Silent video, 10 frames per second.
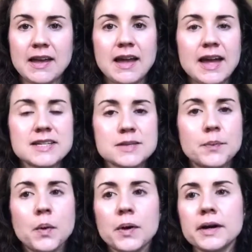And
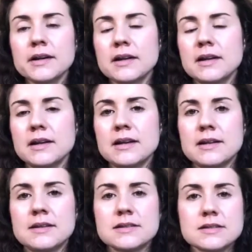support
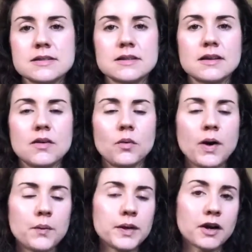is
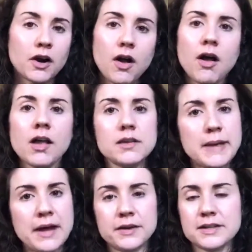what we are all
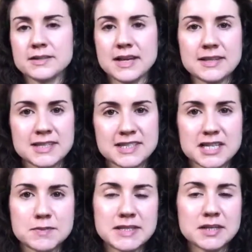about inside
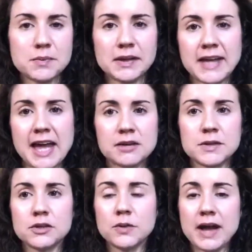Success Made Simple Academy.
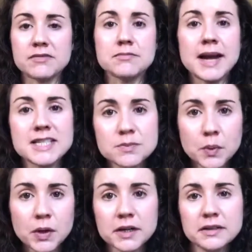You have my
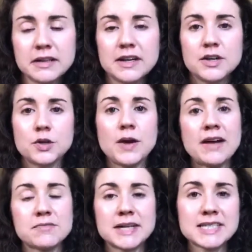support, you
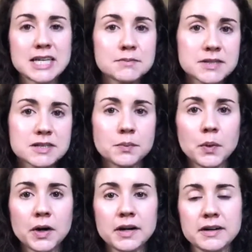have my team's
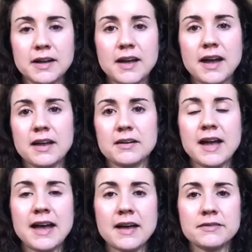support. I
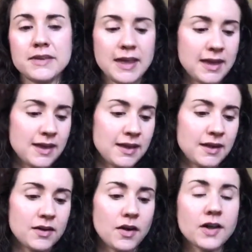have an
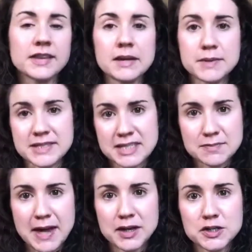online business
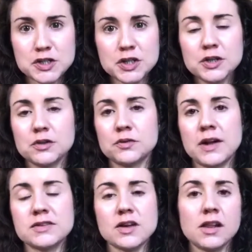manager who
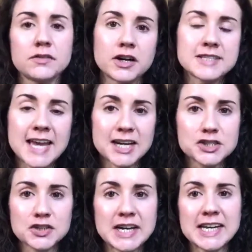runs all of our tech
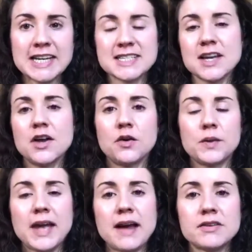trainings. We
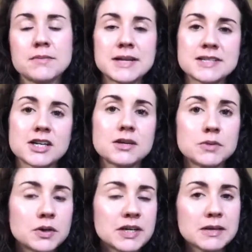have an amazing
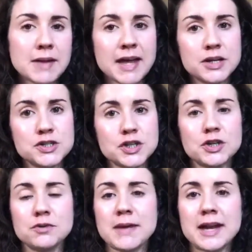community manager
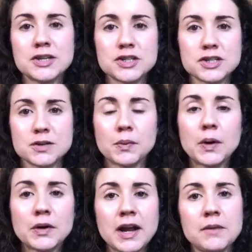who manages the
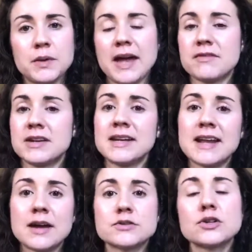program. We have an
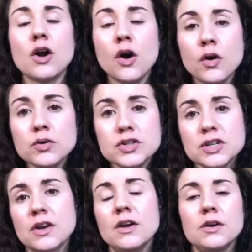in-house coach
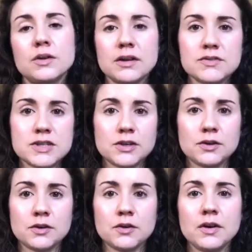who gives
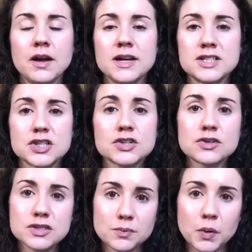you additional
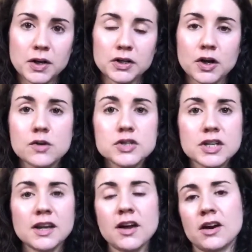support and
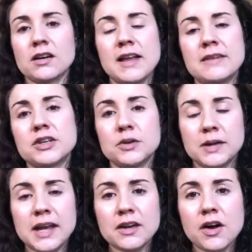coaching on our live
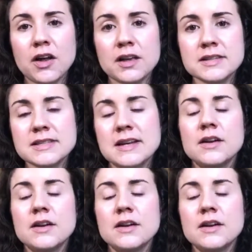Q&A calls.